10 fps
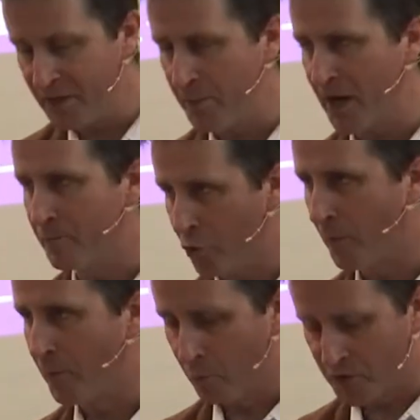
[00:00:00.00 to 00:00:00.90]
The big
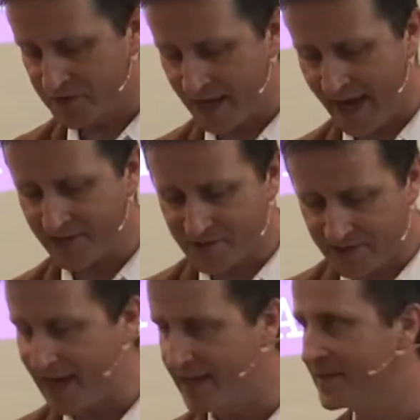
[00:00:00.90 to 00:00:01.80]
problem was they had
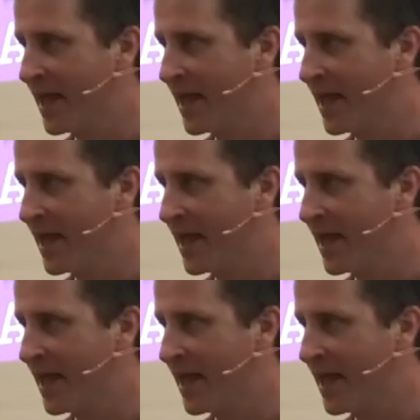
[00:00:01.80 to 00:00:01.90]
sinned